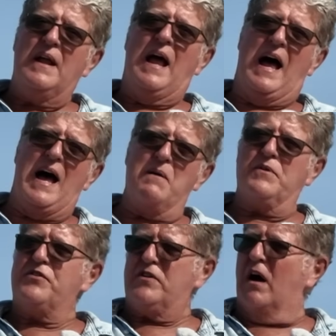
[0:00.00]
We're
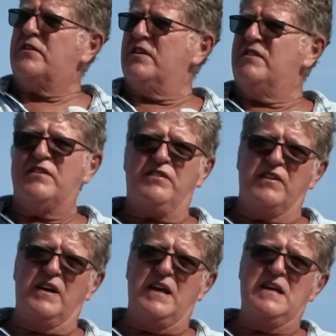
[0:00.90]
starting to
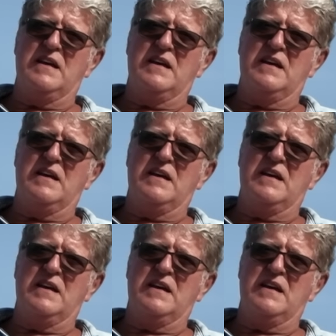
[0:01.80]
see